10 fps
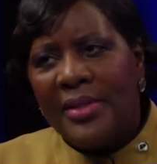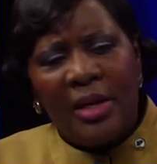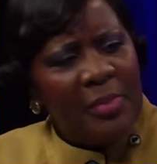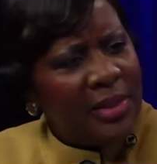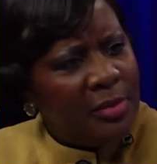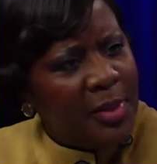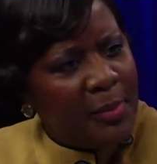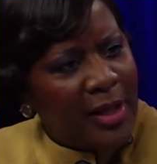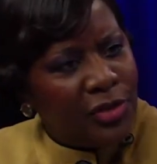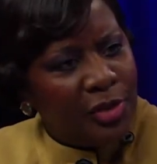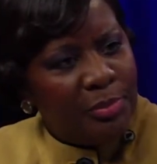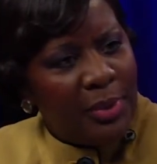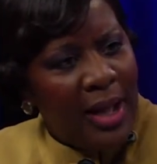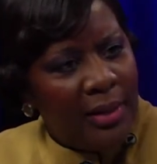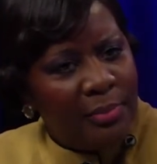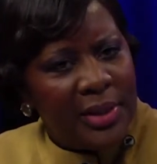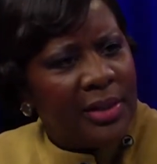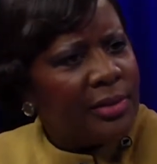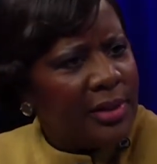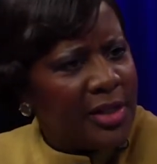Uh, tell me a little bit about your po
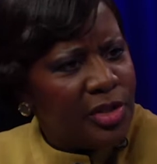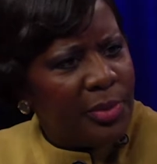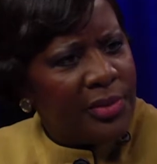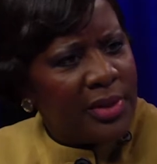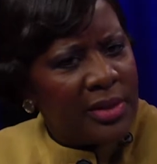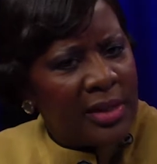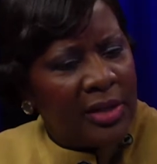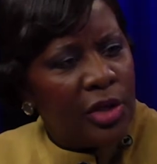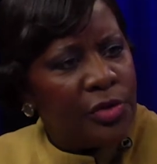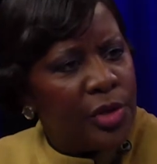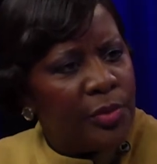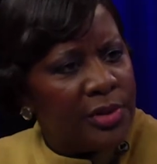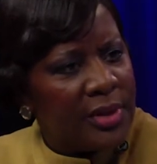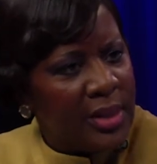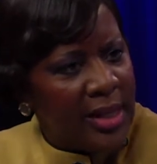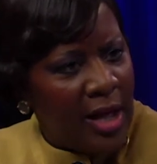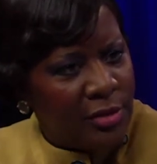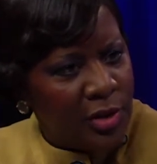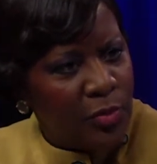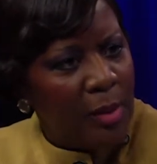political experience. I know you were a uh-huh. city
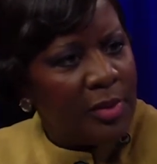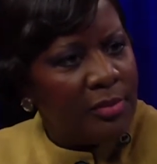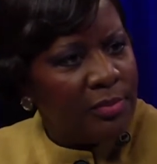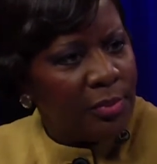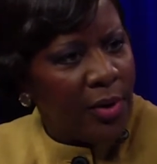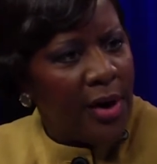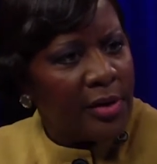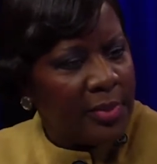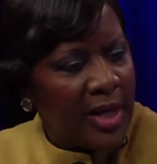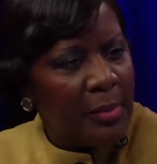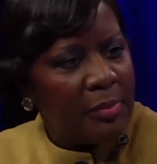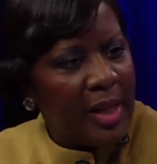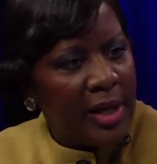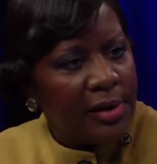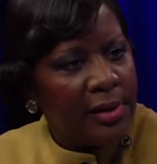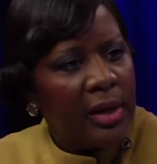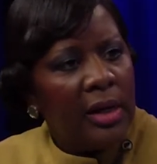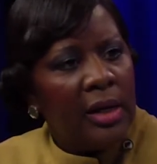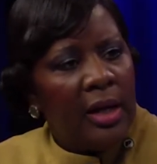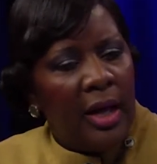councilwoman yes, prior to becoming mayor, mm
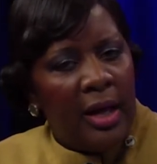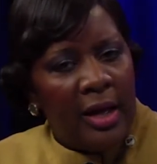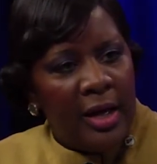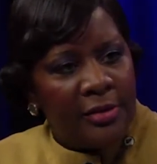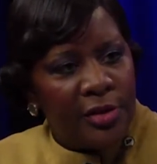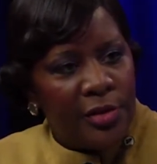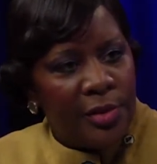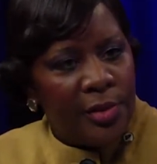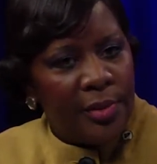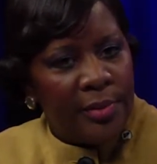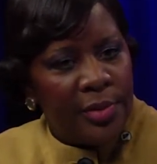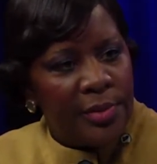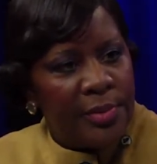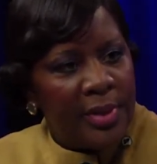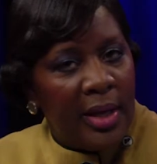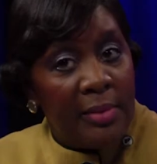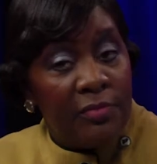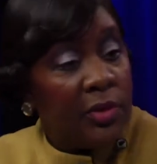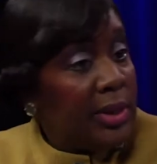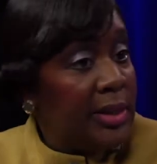-hmm. uh, so you you came
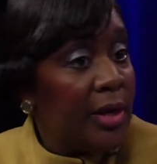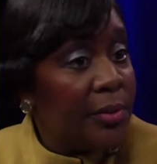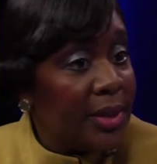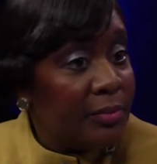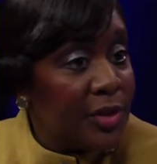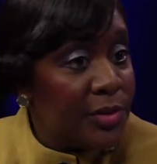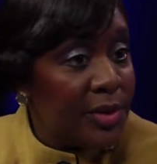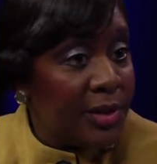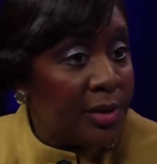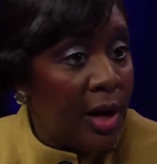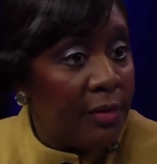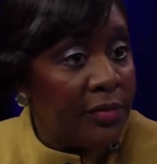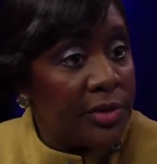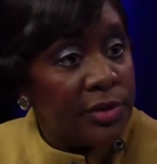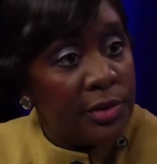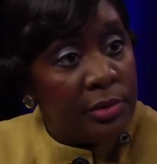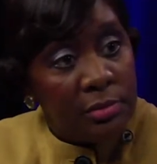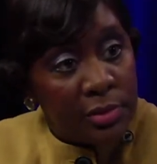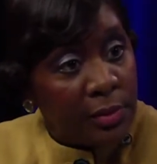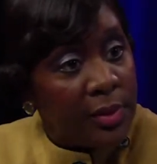fully loaded when you entered office. You
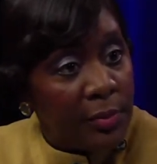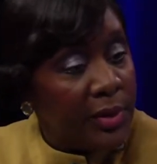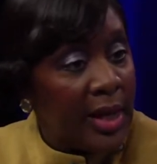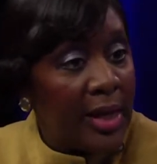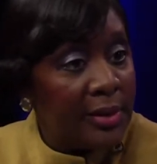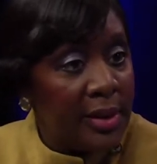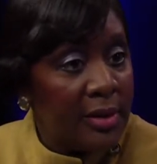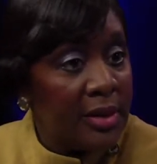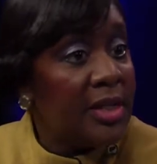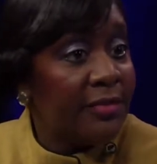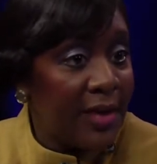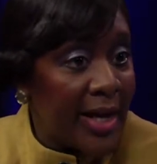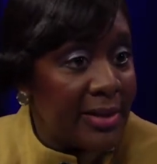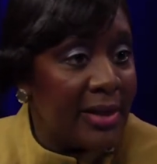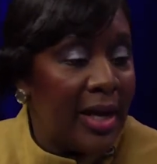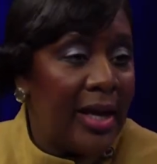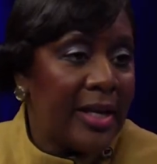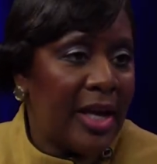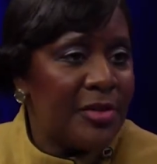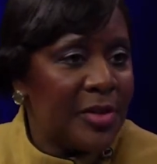certainly were not a neophyte. Mm -hmm.
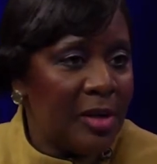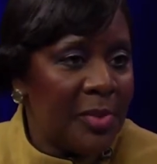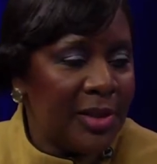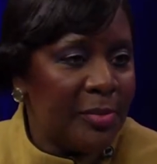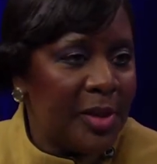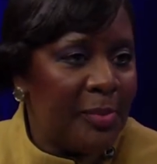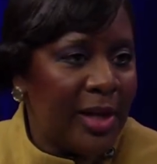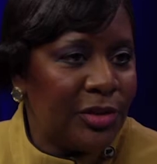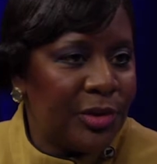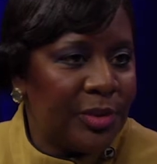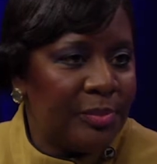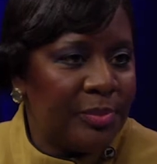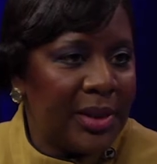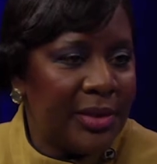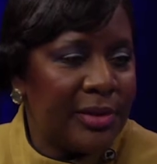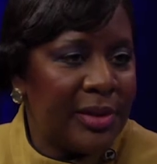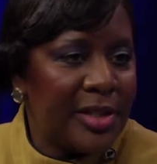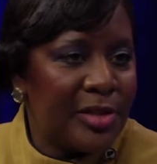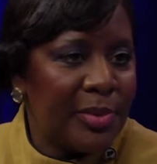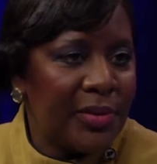Yes, Can you tell me a little bit about your political
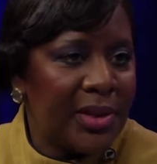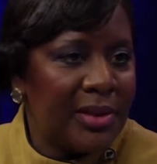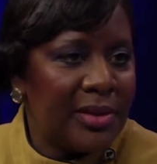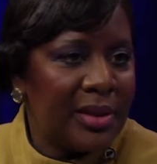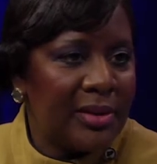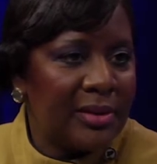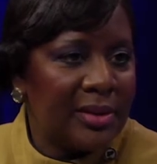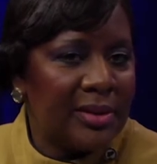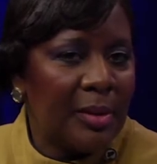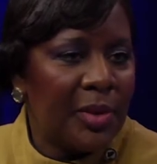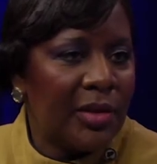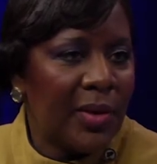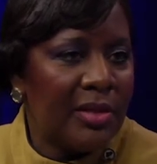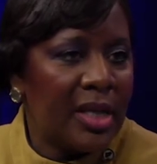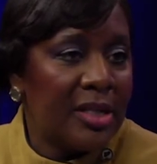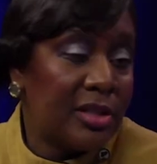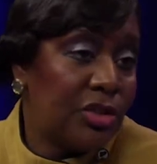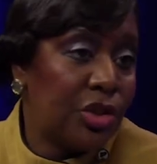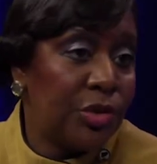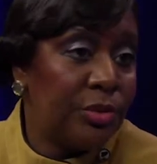experience and just some of the great things
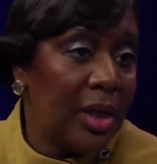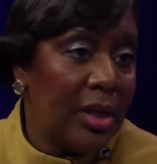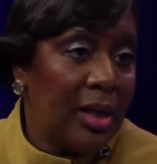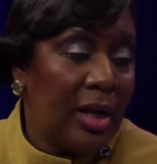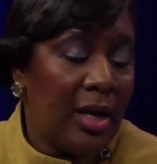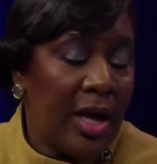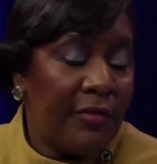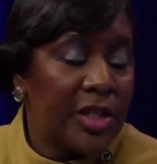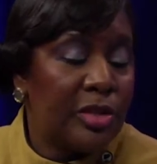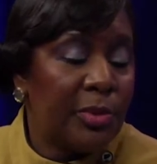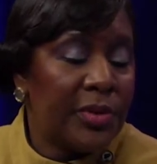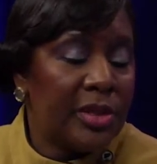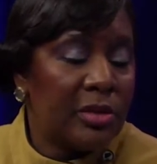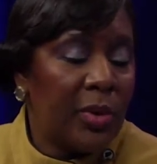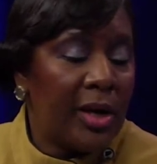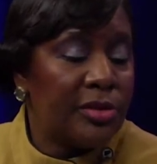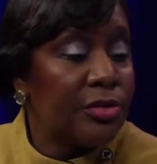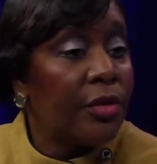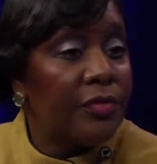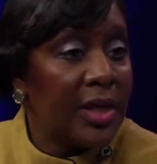that you mm -hmm. have experienced while
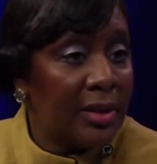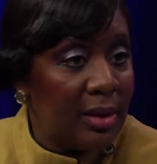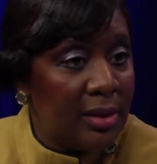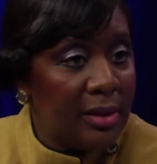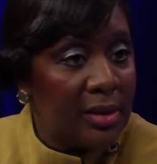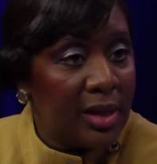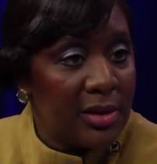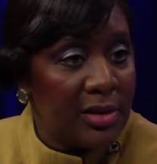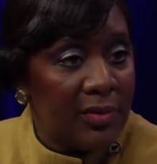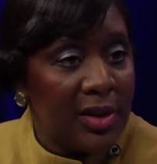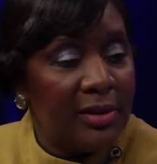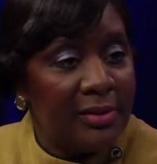serving wow. Douglasville?